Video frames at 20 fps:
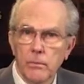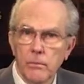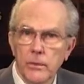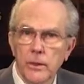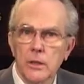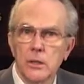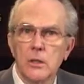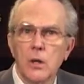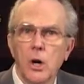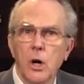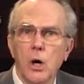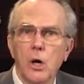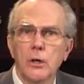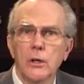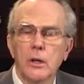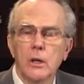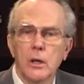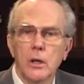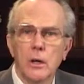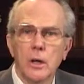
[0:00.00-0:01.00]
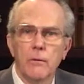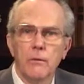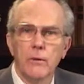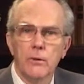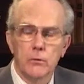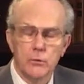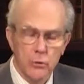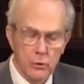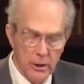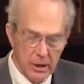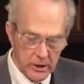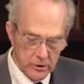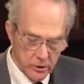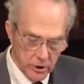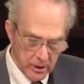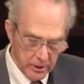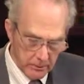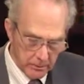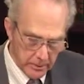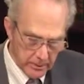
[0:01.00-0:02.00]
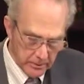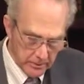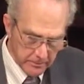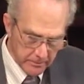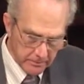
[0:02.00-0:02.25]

the God of the trash heap.